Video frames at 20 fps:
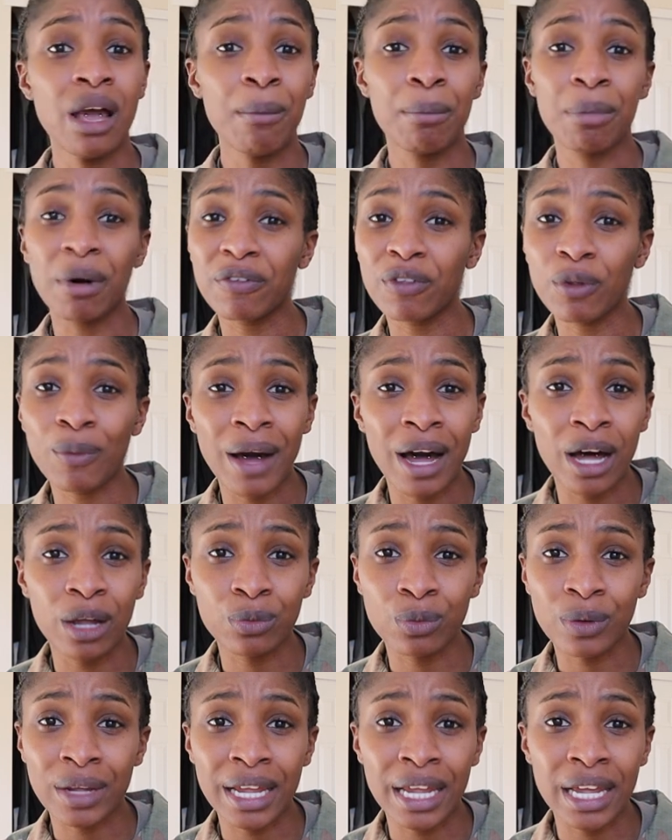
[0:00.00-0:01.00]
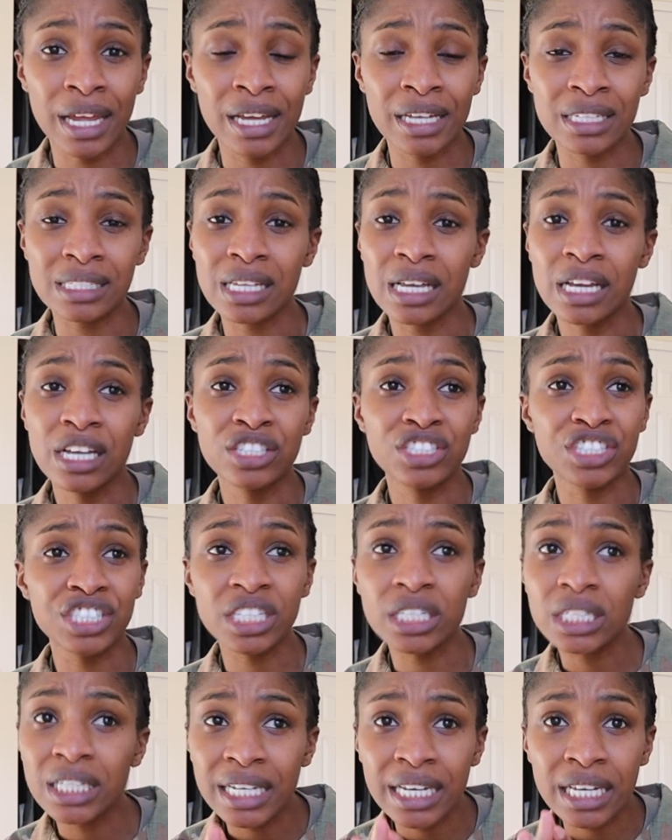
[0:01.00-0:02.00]
Buffalo Wild Wings,
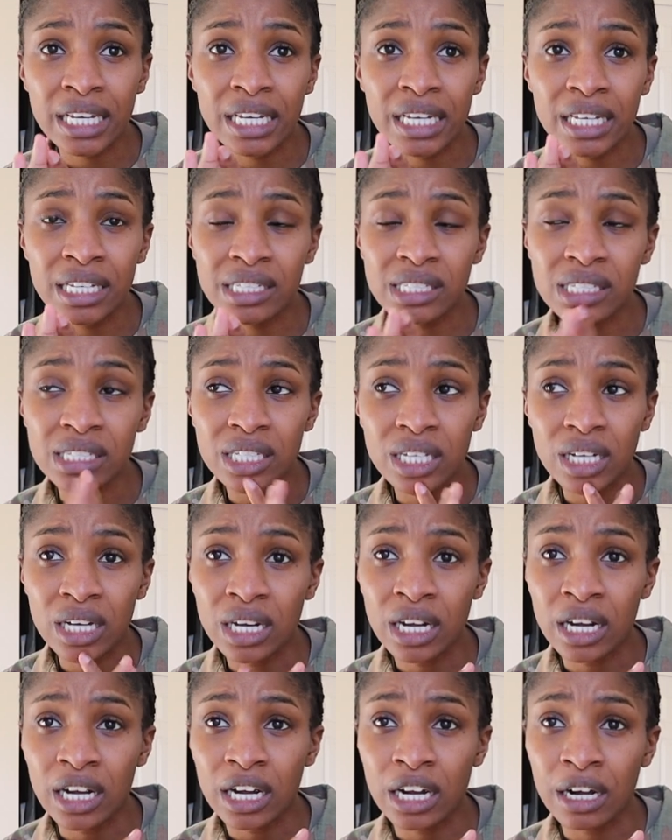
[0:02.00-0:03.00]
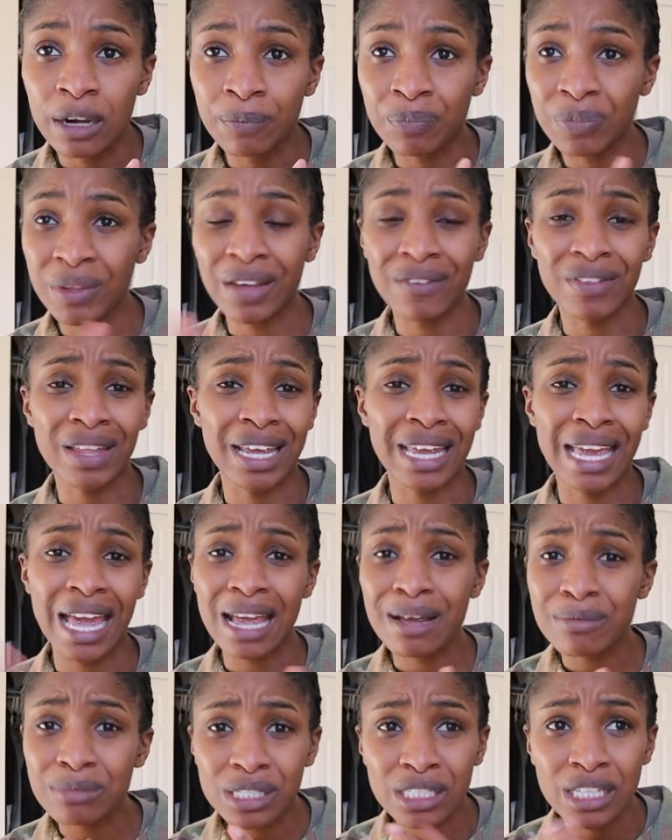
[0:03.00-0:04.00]
Chili's. Um, they have like
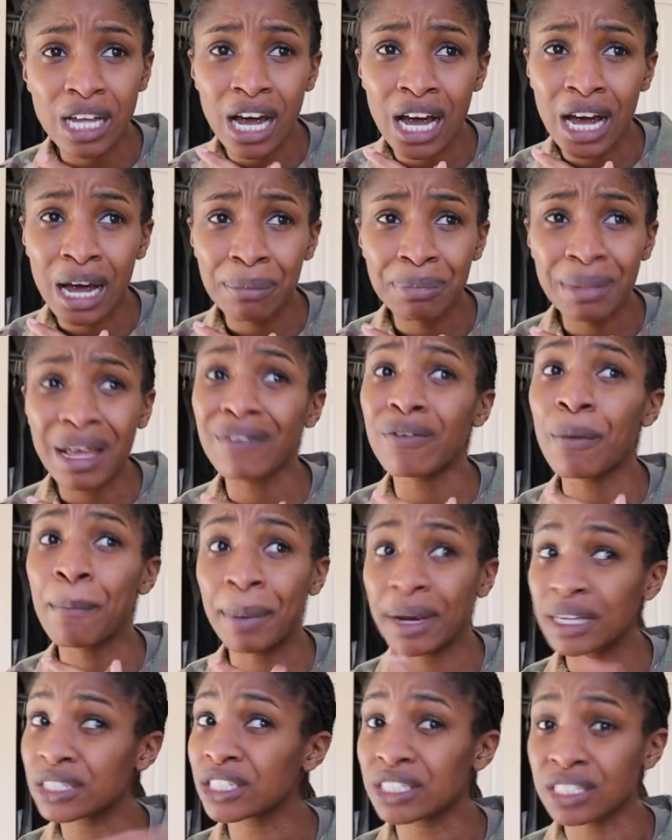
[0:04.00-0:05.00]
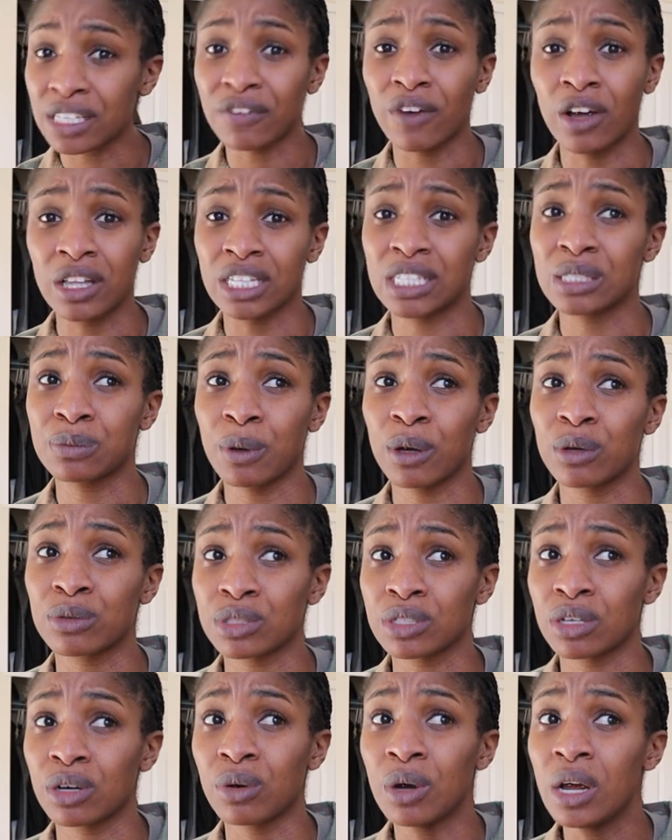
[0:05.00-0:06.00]
GameStop. They have a bunch of stuff on this
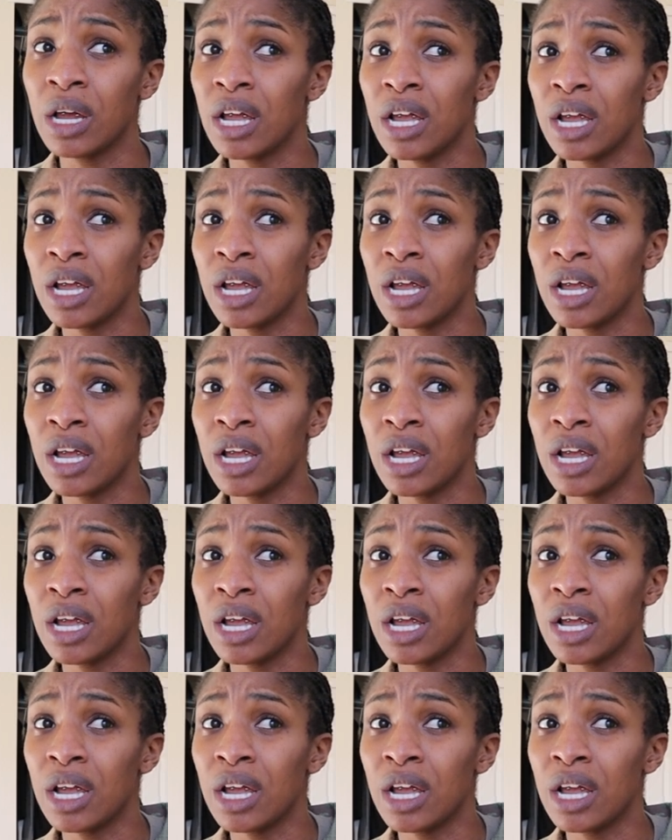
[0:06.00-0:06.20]
post. So